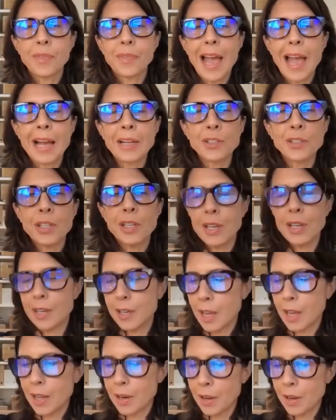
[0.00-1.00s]
actually,
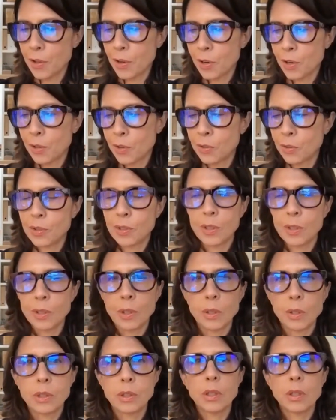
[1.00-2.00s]
another.
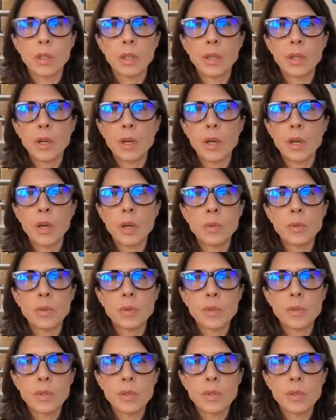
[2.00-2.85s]
Oh,